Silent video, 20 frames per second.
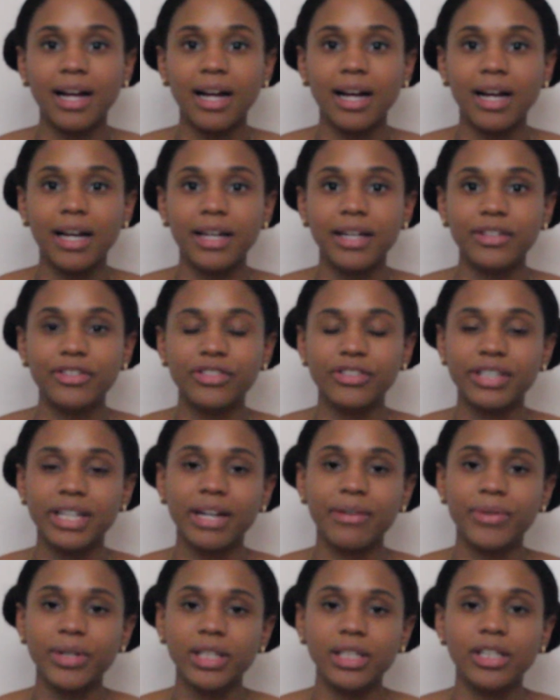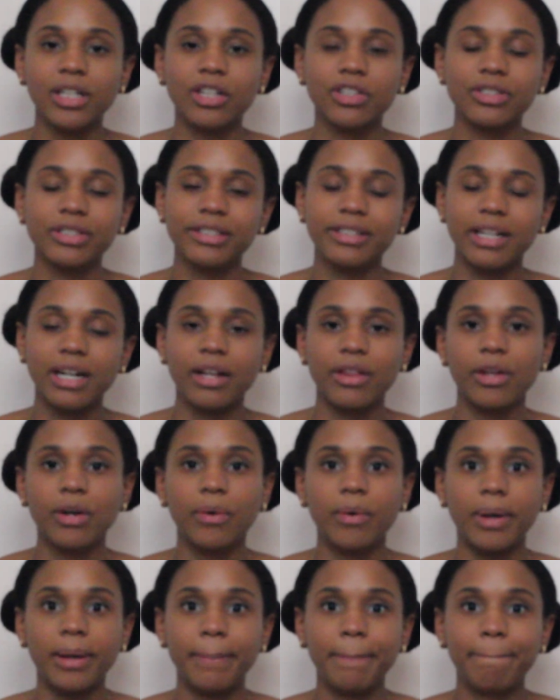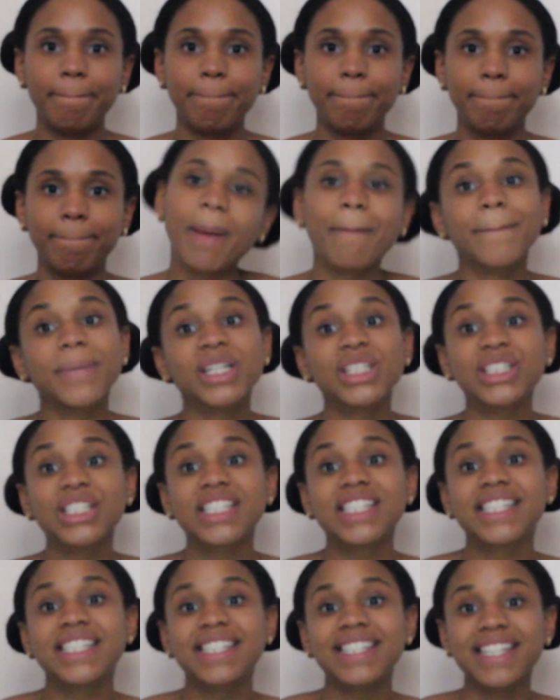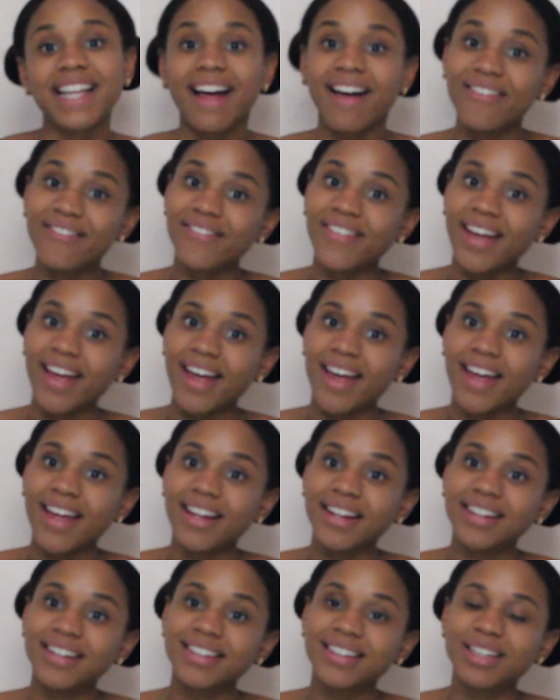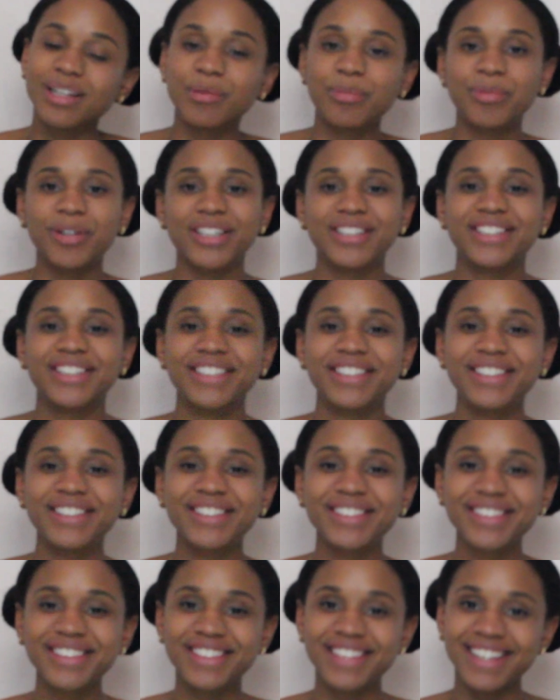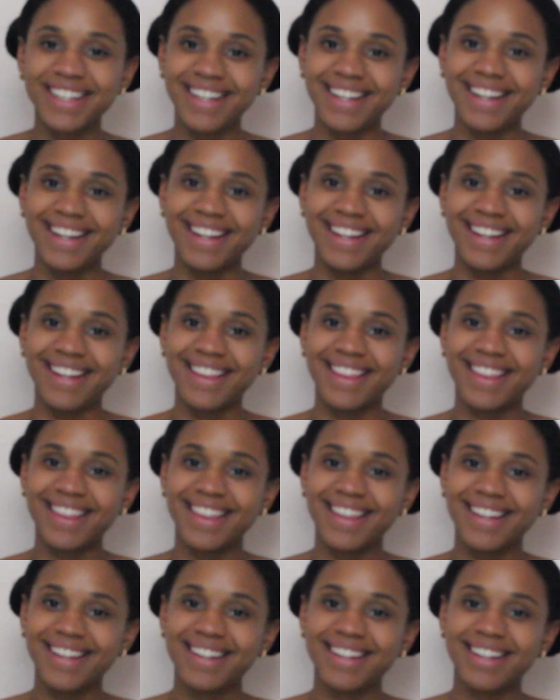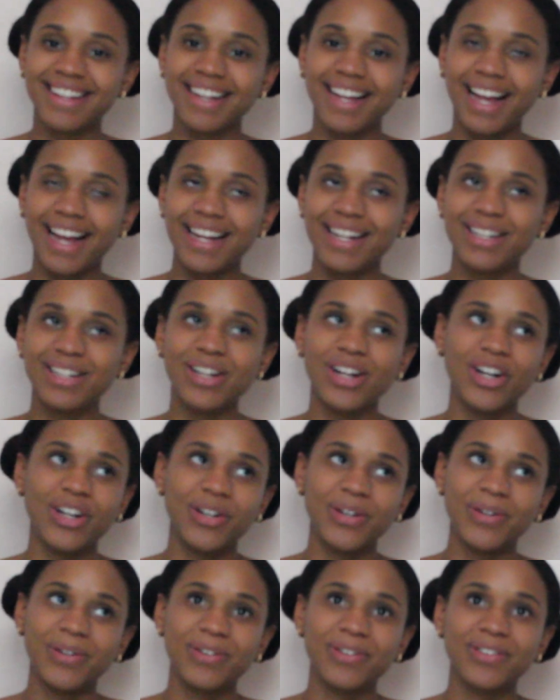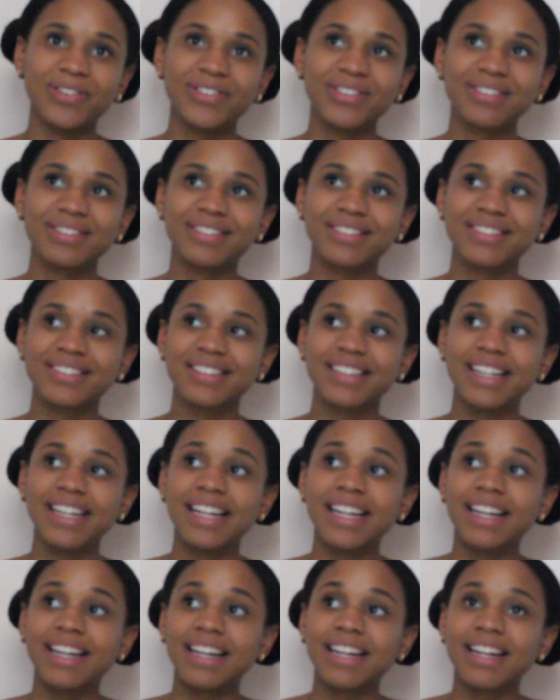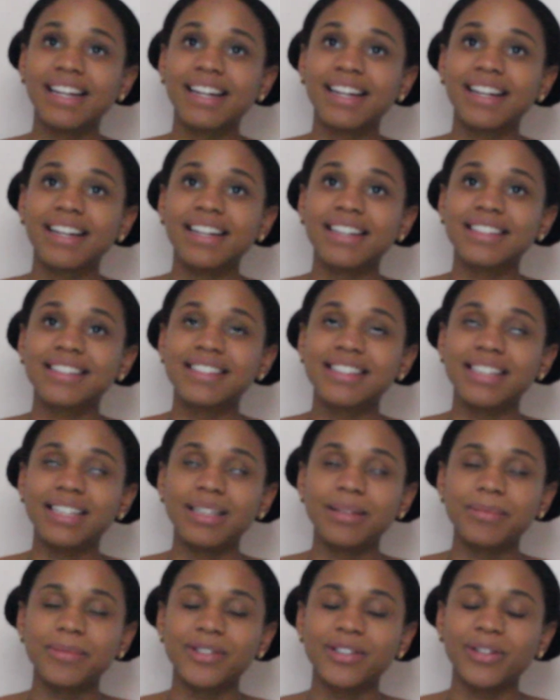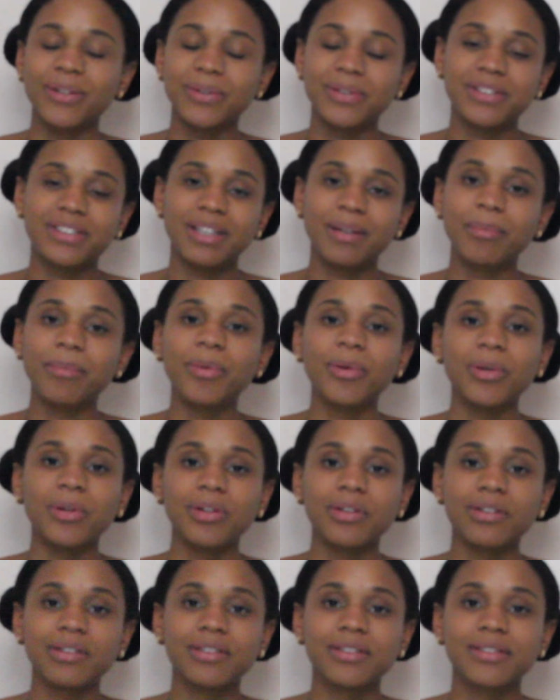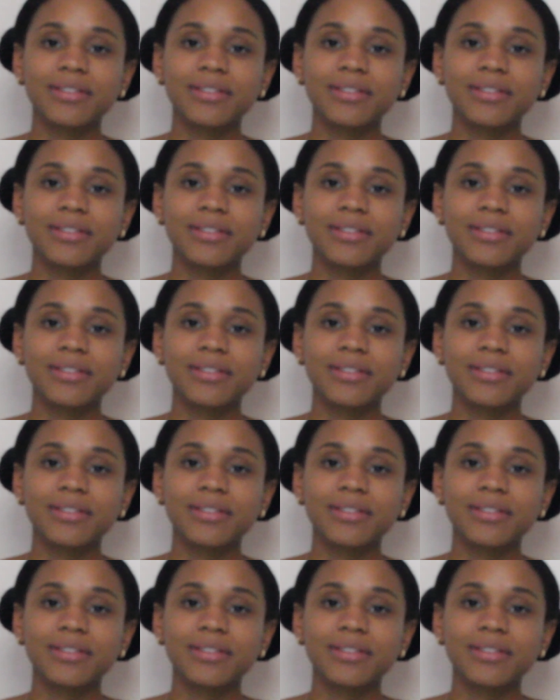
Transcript: I just get really nauseous and I throw up. Number 7, brushing your teeth. I know it seems so simple,